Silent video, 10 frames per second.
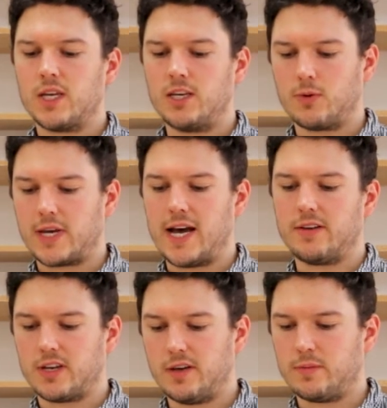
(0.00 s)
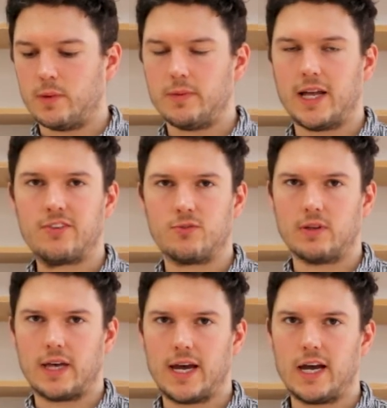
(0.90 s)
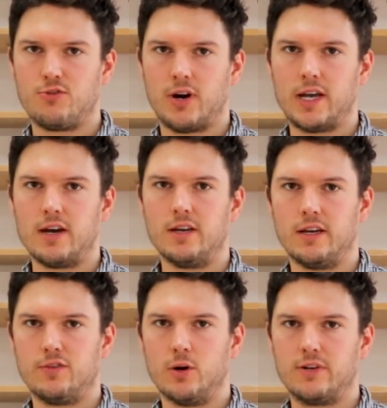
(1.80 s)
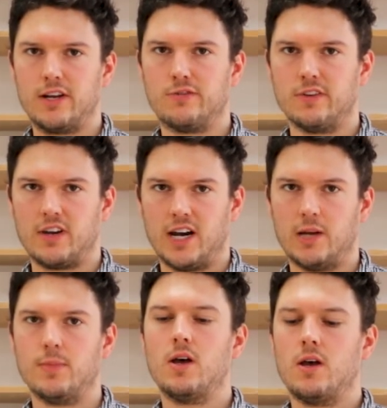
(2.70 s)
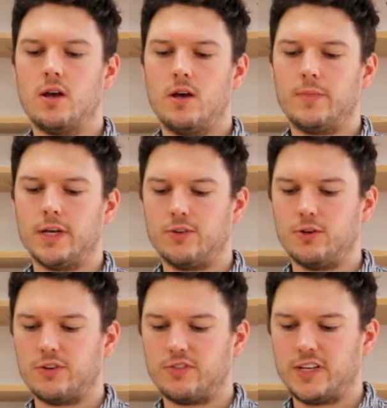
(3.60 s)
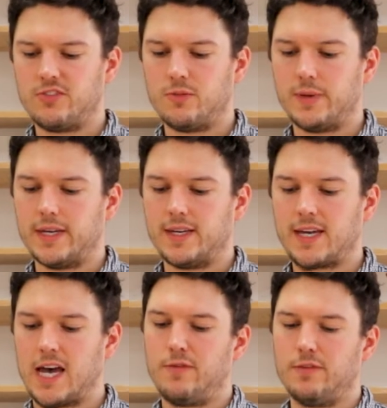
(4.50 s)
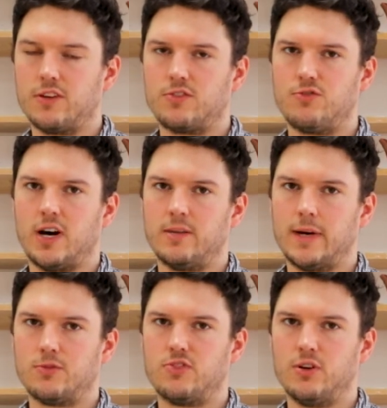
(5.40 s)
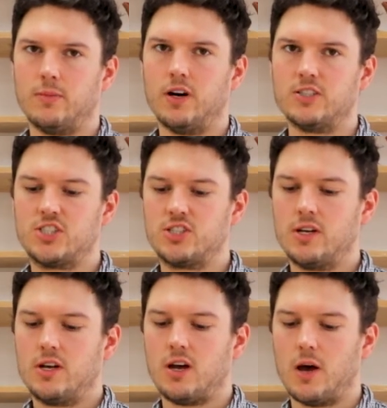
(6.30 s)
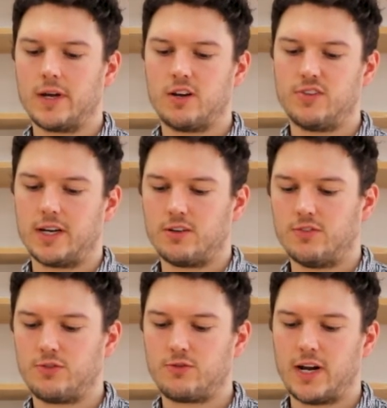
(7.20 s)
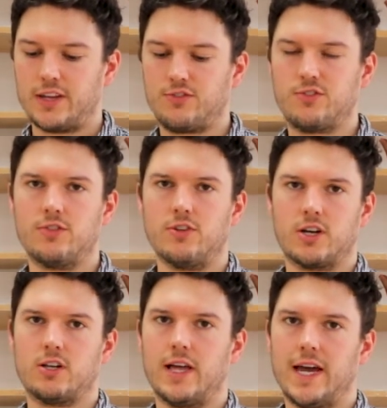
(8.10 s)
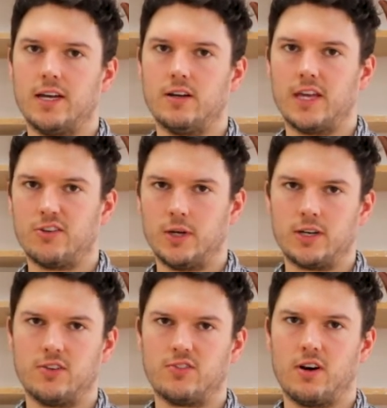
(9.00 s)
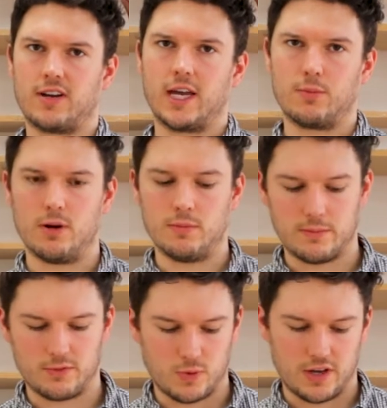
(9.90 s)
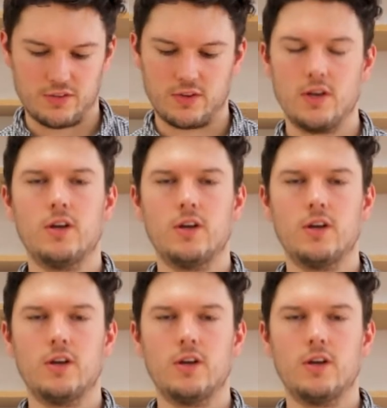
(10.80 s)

You can give them a blast with a hairdryer if you're pressed for time, but you do just need to be careful not to dry them out too much because that can stress the clay, and that's where you can start getting problems with